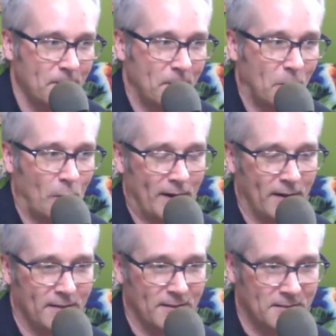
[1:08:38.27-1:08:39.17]

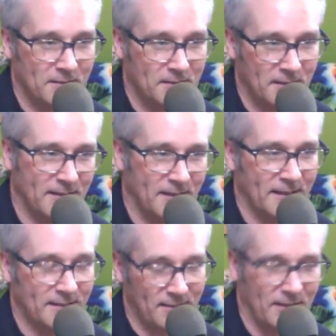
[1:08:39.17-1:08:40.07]
where the,
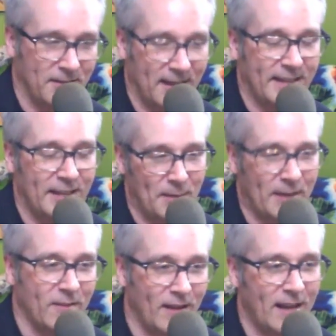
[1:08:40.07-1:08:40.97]
the the kid in my
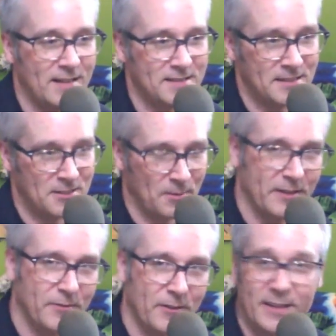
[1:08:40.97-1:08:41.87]
class, he's
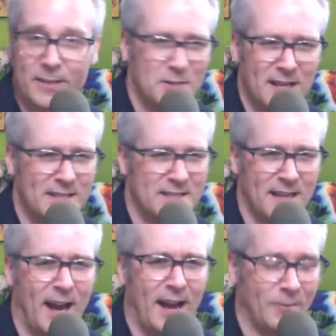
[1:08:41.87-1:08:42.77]
playing the villain. He was a nice
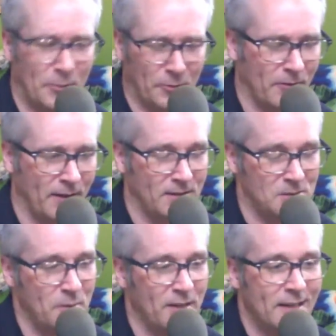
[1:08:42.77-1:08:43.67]
guy. We were
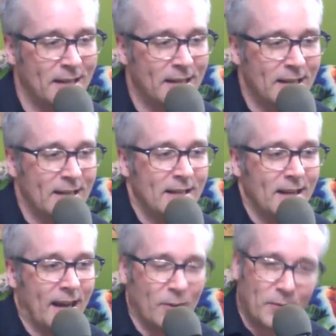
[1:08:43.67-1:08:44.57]
friends, but
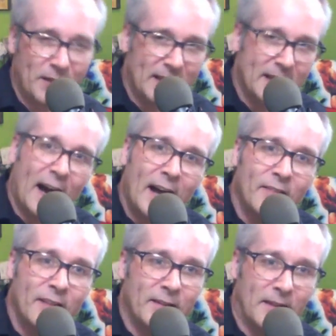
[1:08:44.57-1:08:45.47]
I don't think he got
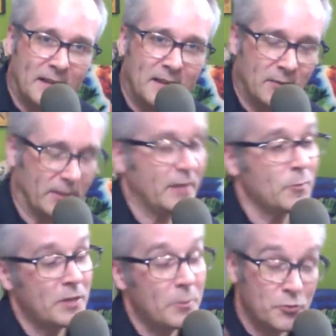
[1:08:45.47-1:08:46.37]
that. Like, like
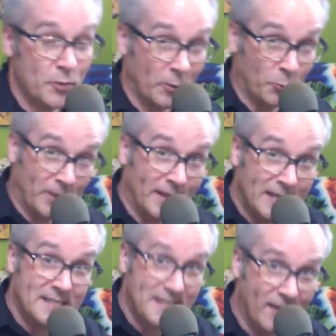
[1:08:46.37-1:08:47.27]
he he was trying to really
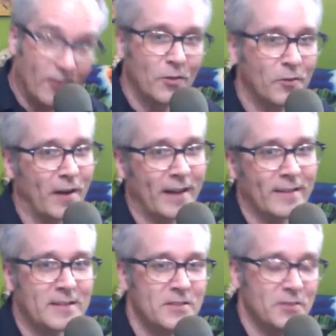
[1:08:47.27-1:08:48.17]
sell the
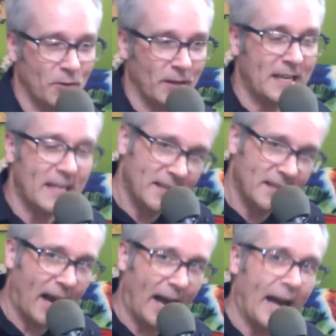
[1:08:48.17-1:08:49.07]
violence. So like
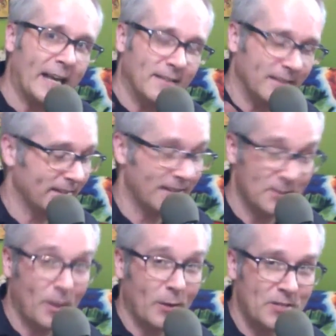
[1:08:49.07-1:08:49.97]
I and this
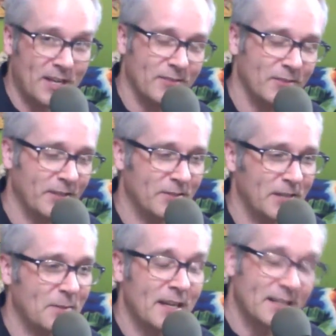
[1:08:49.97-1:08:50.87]
is why I wish I had the
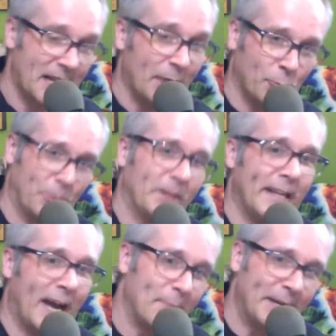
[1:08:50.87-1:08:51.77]
videotape because I really
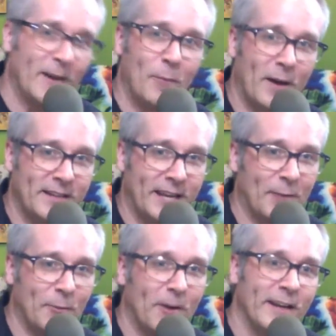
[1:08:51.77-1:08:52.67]
got beat up on
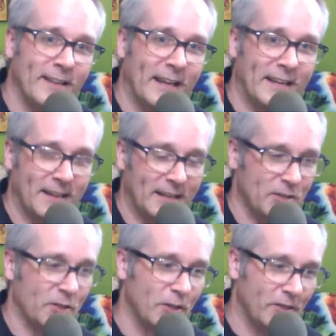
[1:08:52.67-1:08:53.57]
camera and like oh. it's
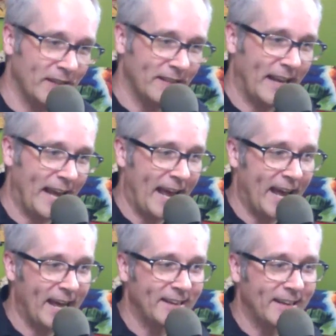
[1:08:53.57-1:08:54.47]
a good thing that I
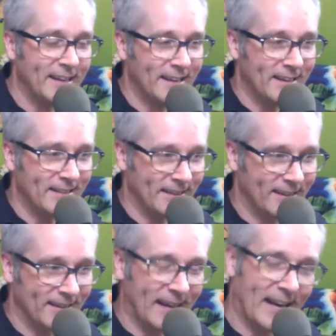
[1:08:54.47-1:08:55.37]
had
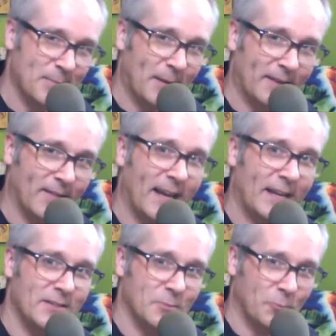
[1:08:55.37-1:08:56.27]
the guys in my
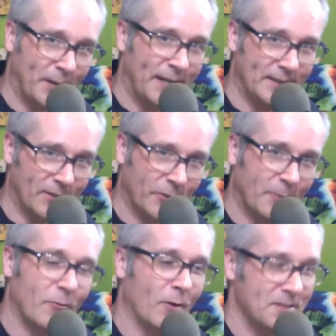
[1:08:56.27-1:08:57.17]
class reading the
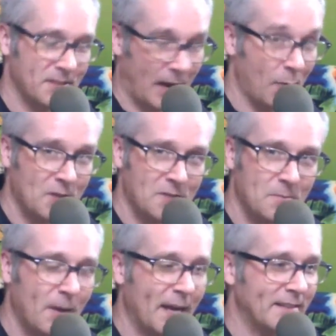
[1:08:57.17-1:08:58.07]
script for us because I
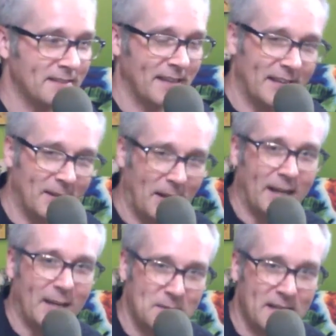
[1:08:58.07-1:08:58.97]
wasn't mic'd because like it, I
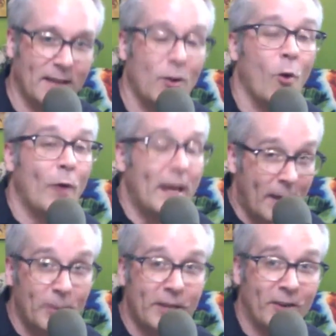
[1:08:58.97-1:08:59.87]
kept saying like okay
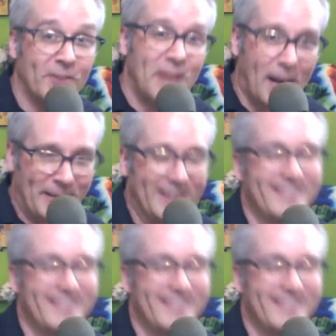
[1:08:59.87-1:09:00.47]
that really hurt stop it.